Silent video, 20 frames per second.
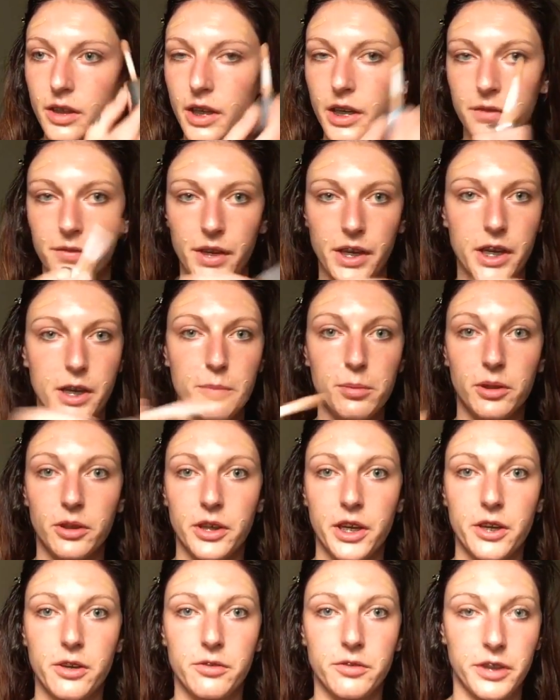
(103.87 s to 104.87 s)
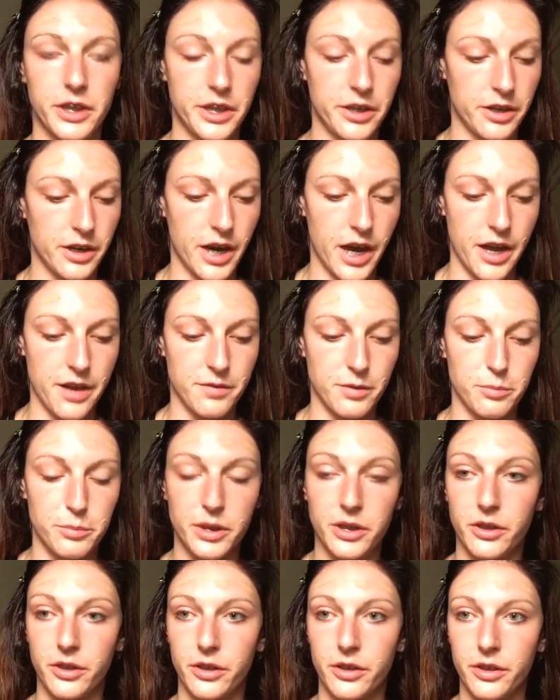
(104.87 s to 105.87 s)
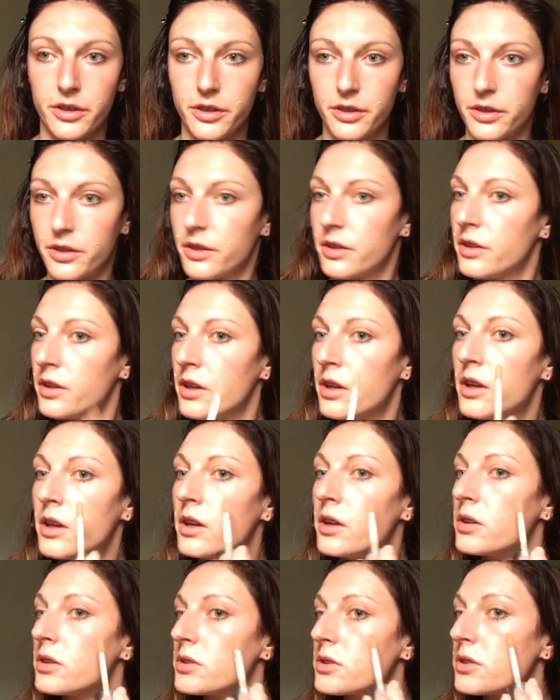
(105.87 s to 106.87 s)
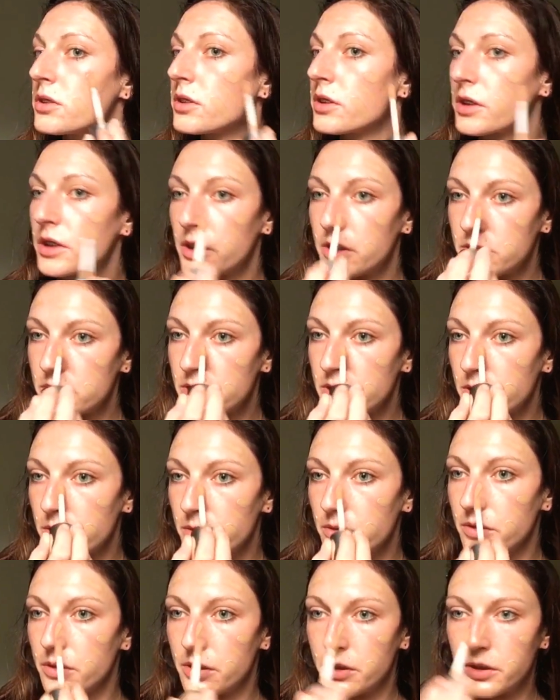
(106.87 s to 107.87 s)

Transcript: And if I keep looking over here, I have a mirror to look into.